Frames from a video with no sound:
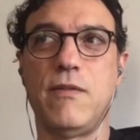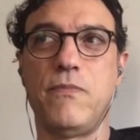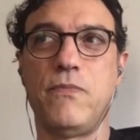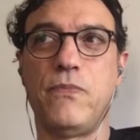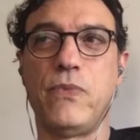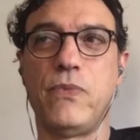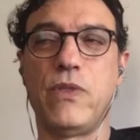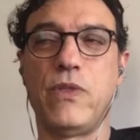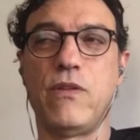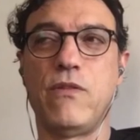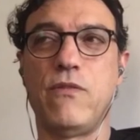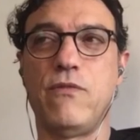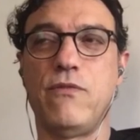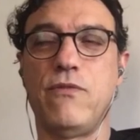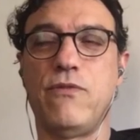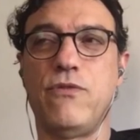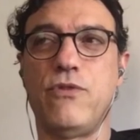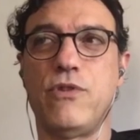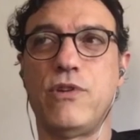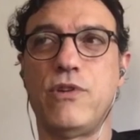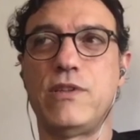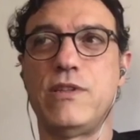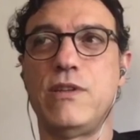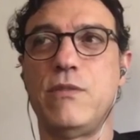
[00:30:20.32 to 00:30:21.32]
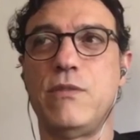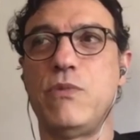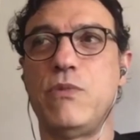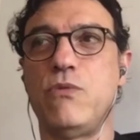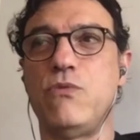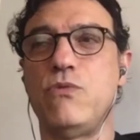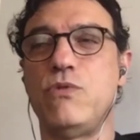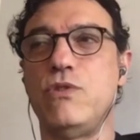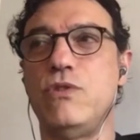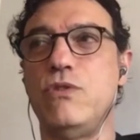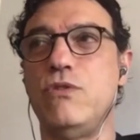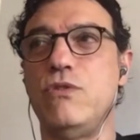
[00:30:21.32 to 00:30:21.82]
Mm, for example,
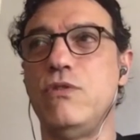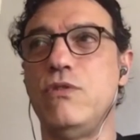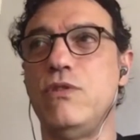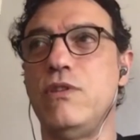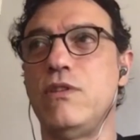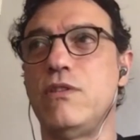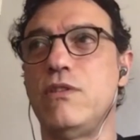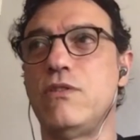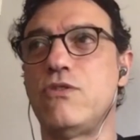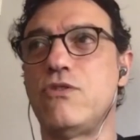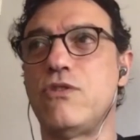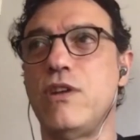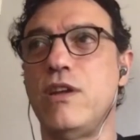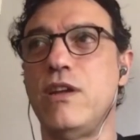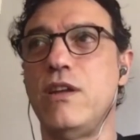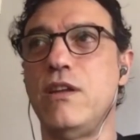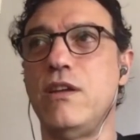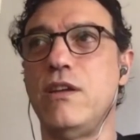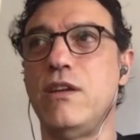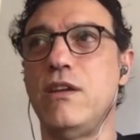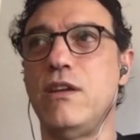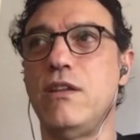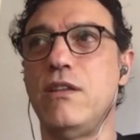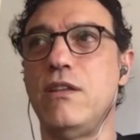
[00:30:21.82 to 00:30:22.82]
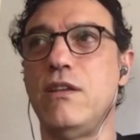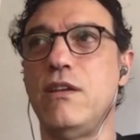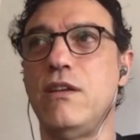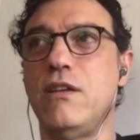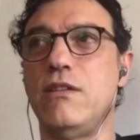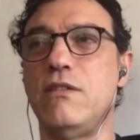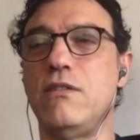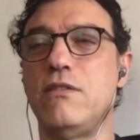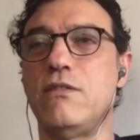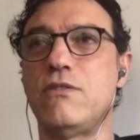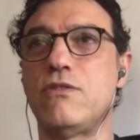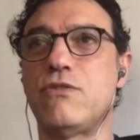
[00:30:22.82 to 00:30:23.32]
I was doing a training, and
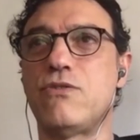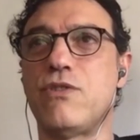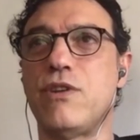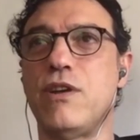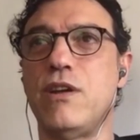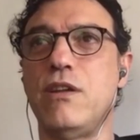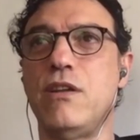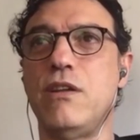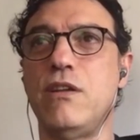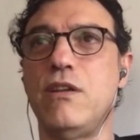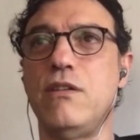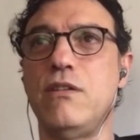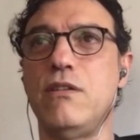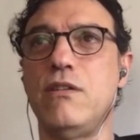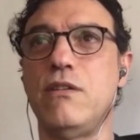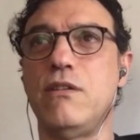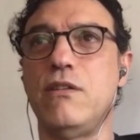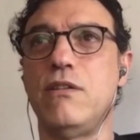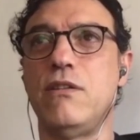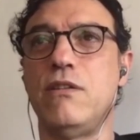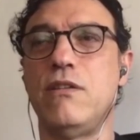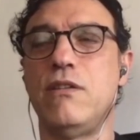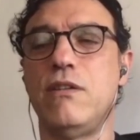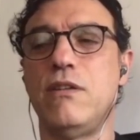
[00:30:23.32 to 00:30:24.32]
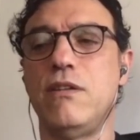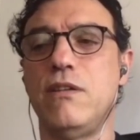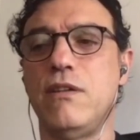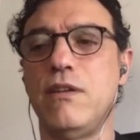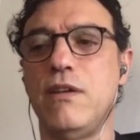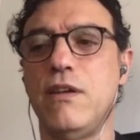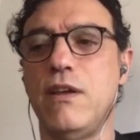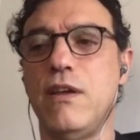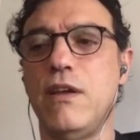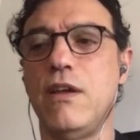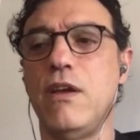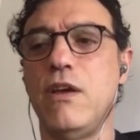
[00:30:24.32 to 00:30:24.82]
then this training uh,
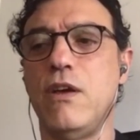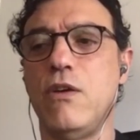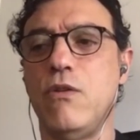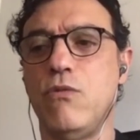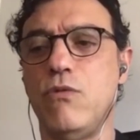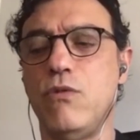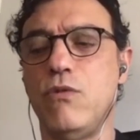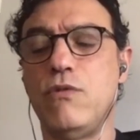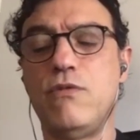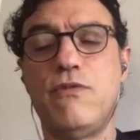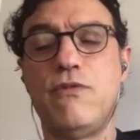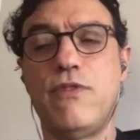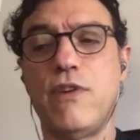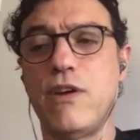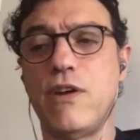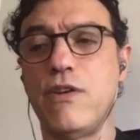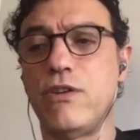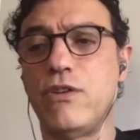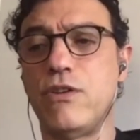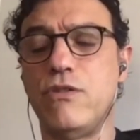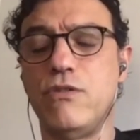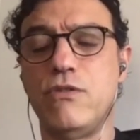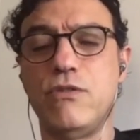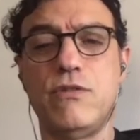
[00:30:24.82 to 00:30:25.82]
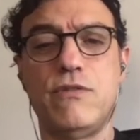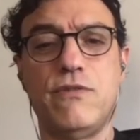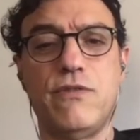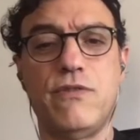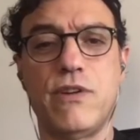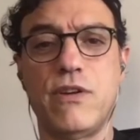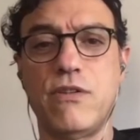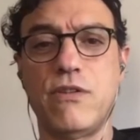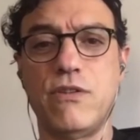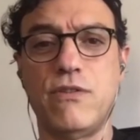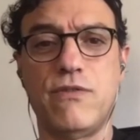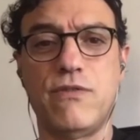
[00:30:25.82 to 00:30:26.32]
was very good,
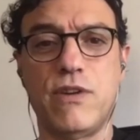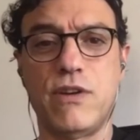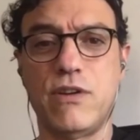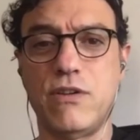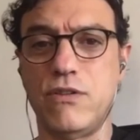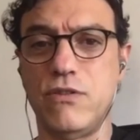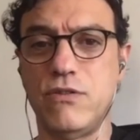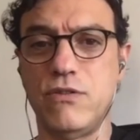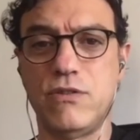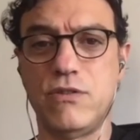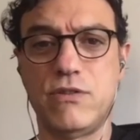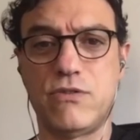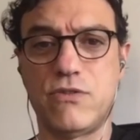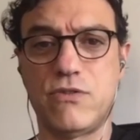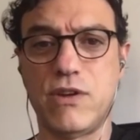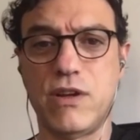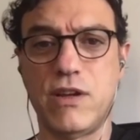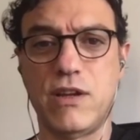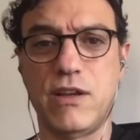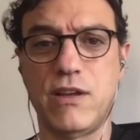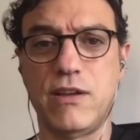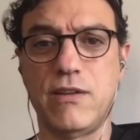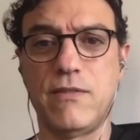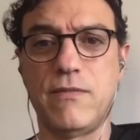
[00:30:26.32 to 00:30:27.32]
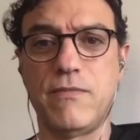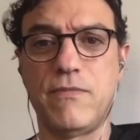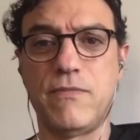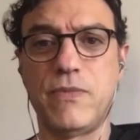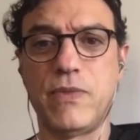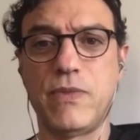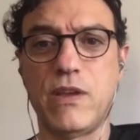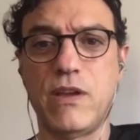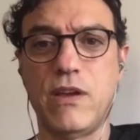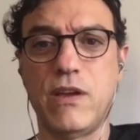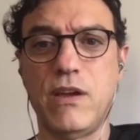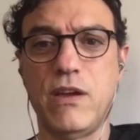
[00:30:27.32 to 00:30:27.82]
very, very good training.
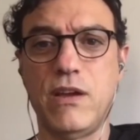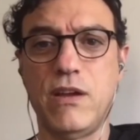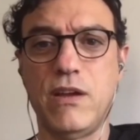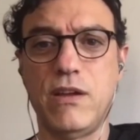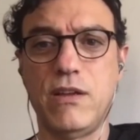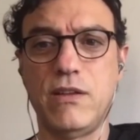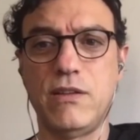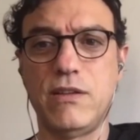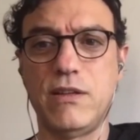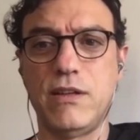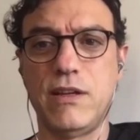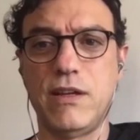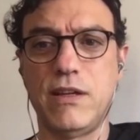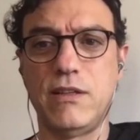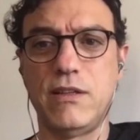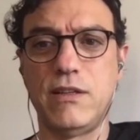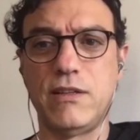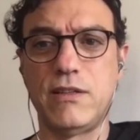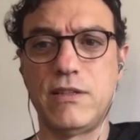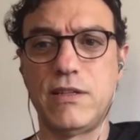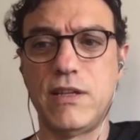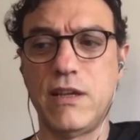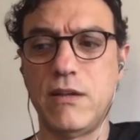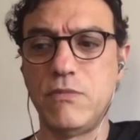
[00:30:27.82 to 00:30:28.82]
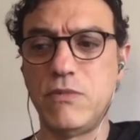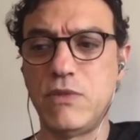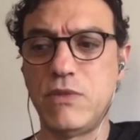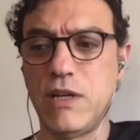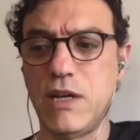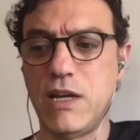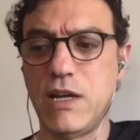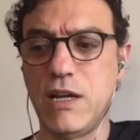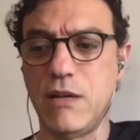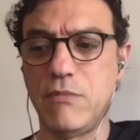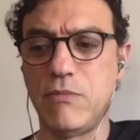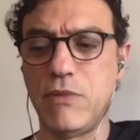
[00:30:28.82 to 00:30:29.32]
And at the same
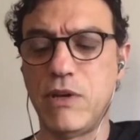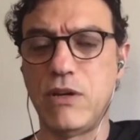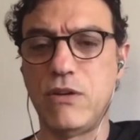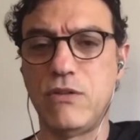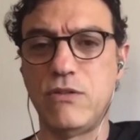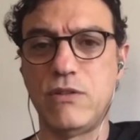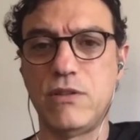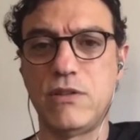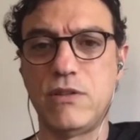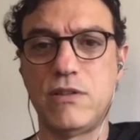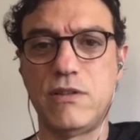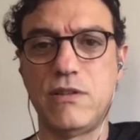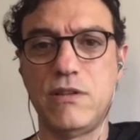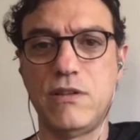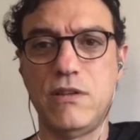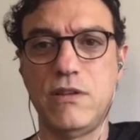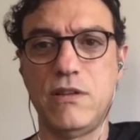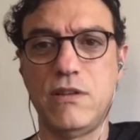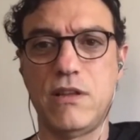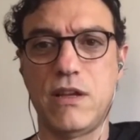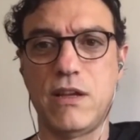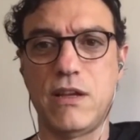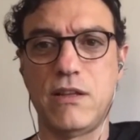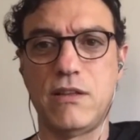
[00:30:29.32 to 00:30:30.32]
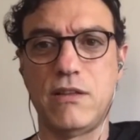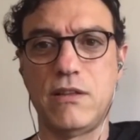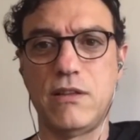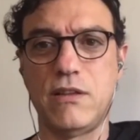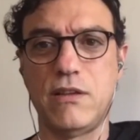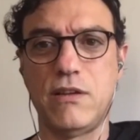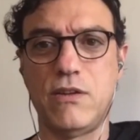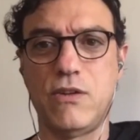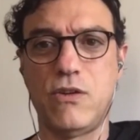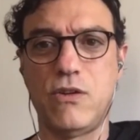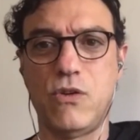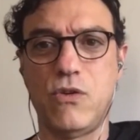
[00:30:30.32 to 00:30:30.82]
time, I could see that
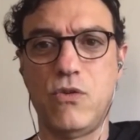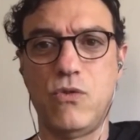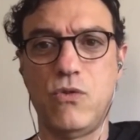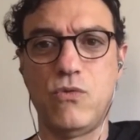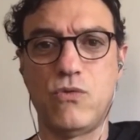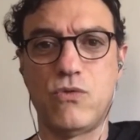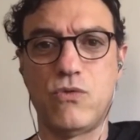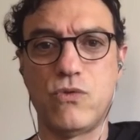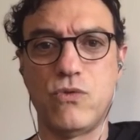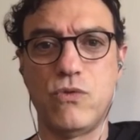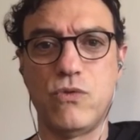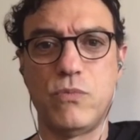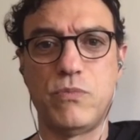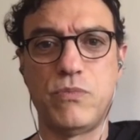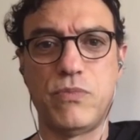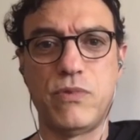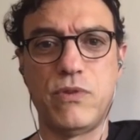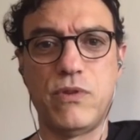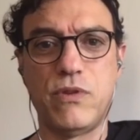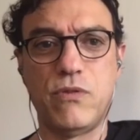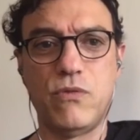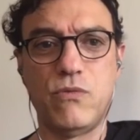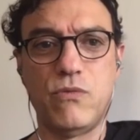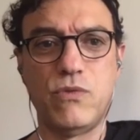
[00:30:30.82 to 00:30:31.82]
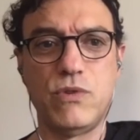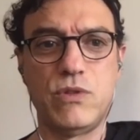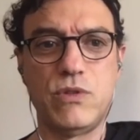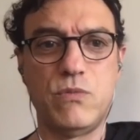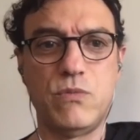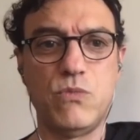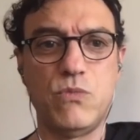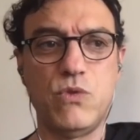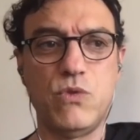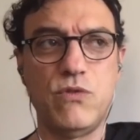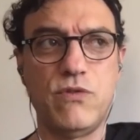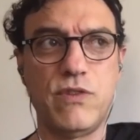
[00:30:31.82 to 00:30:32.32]
the whole group was
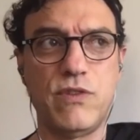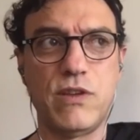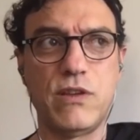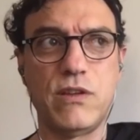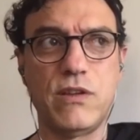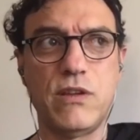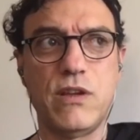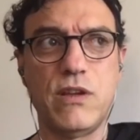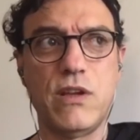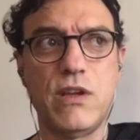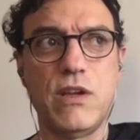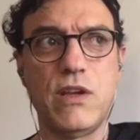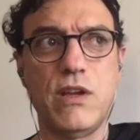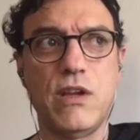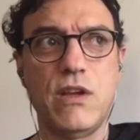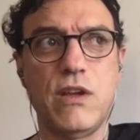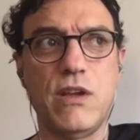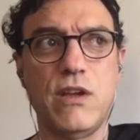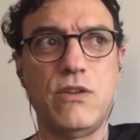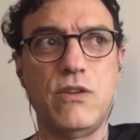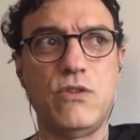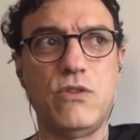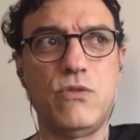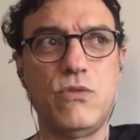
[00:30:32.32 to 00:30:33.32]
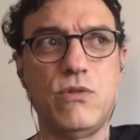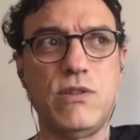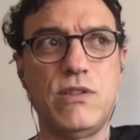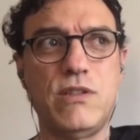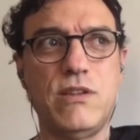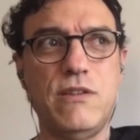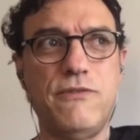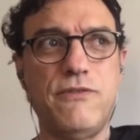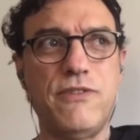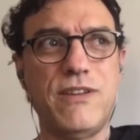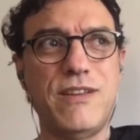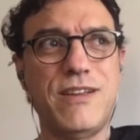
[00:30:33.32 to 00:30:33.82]
moving to a
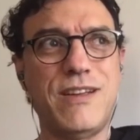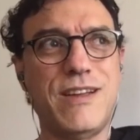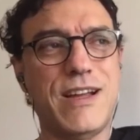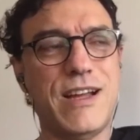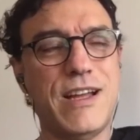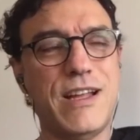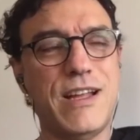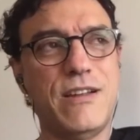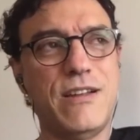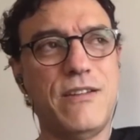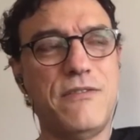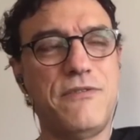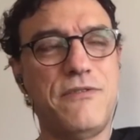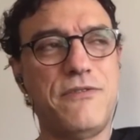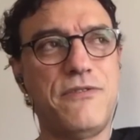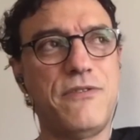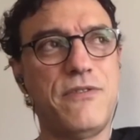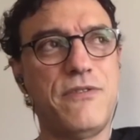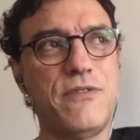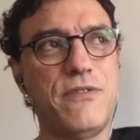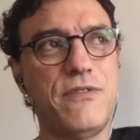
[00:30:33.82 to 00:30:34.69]
different kind of